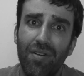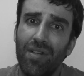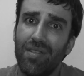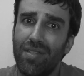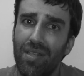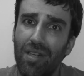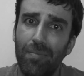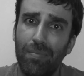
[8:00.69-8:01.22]

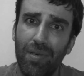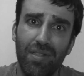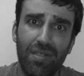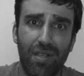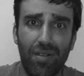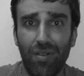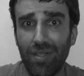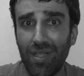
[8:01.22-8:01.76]
not sell
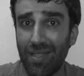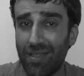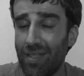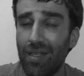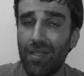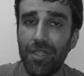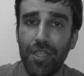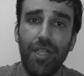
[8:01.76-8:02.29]
prints at all than
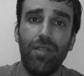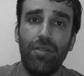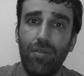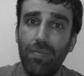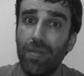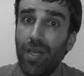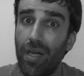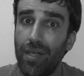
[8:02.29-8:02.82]
selling shit,
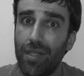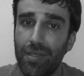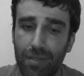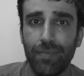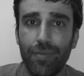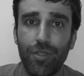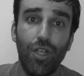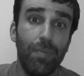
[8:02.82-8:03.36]
to be honest.
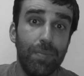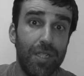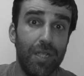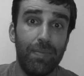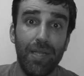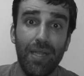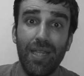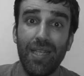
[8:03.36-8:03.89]

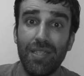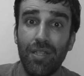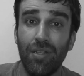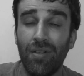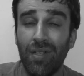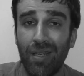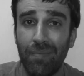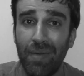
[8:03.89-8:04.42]
Dropshipping
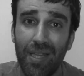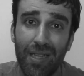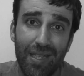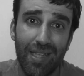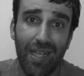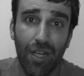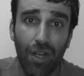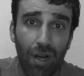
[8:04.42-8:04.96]
doesn't only mean
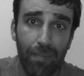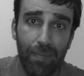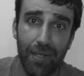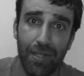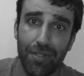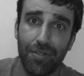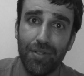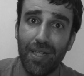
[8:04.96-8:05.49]
that that
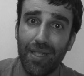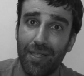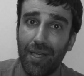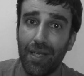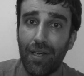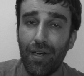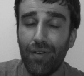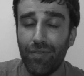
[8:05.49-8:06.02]
company is going to
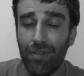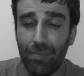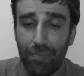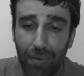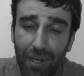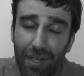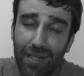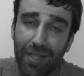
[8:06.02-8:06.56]
take care of the
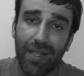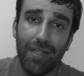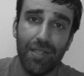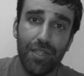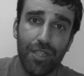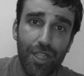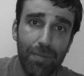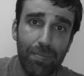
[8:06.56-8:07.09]
printing and
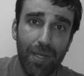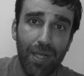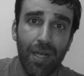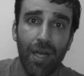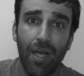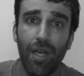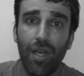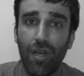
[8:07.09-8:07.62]
the shipping
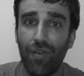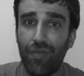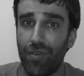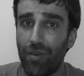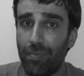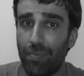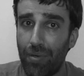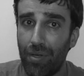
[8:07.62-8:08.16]
of
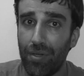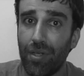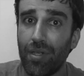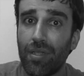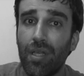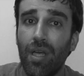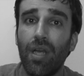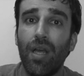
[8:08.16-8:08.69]
your
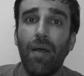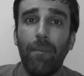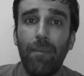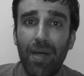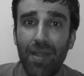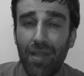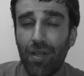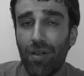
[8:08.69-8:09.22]
product,
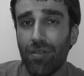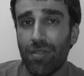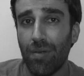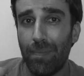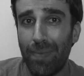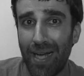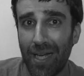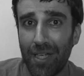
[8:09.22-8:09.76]
but they also
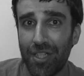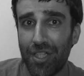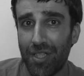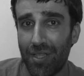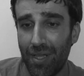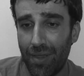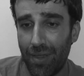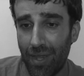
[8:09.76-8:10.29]
package
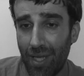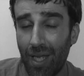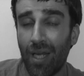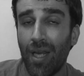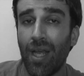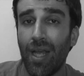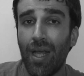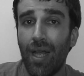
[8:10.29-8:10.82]
the thing